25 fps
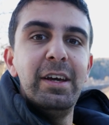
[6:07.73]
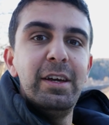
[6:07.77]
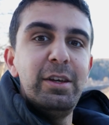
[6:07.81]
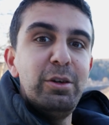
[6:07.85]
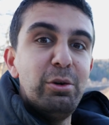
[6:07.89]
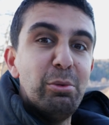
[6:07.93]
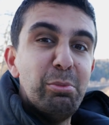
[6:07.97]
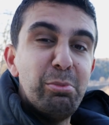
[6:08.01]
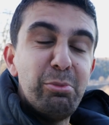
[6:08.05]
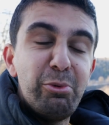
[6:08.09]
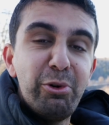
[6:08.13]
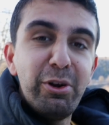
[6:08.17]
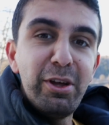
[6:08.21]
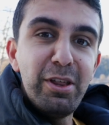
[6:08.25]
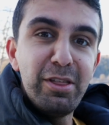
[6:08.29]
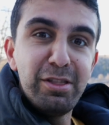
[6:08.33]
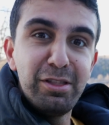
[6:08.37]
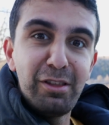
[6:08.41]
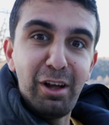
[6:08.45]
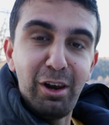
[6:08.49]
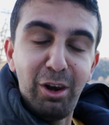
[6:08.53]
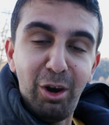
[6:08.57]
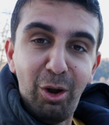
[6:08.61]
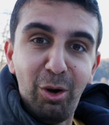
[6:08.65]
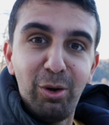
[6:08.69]
you breathe
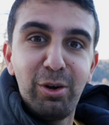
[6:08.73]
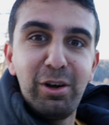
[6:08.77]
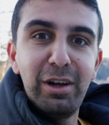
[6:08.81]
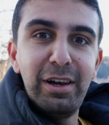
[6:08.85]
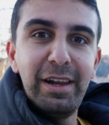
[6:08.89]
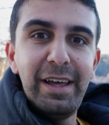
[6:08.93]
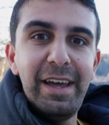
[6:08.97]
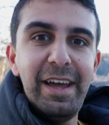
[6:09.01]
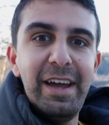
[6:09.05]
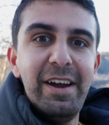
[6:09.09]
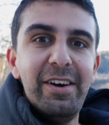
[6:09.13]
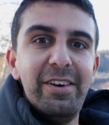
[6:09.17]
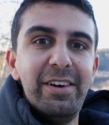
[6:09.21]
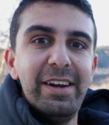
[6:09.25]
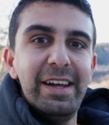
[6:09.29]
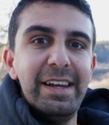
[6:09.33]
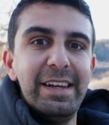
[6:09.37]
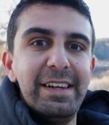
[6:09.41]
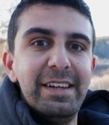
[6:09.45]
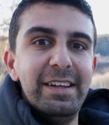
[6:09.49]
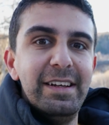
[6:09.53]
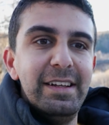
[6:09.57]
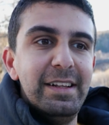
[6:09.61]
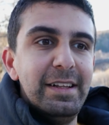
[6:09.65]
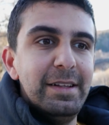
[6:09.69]
the local air,
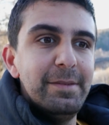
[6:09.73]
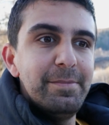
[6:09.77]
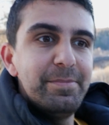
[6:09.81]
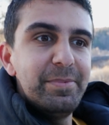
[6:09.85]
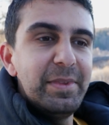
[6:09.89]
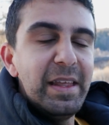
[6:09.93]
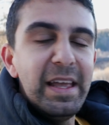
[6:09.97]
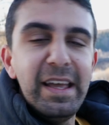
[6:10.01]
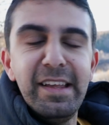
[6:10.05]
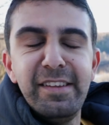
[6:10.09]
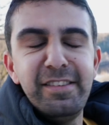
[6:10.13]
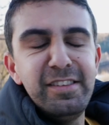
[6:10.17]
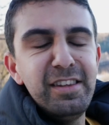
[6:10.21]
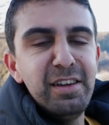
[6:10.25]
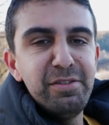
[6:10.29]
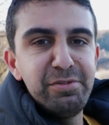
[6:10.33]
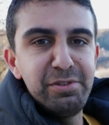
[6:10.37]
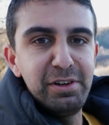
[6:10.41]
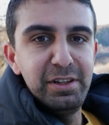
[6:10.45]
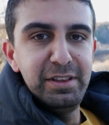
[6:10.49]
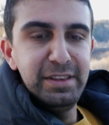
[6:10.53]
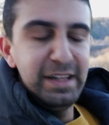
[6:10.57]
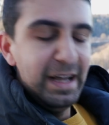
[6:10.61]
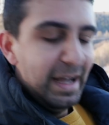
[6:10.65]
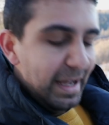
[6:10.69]
and it's different.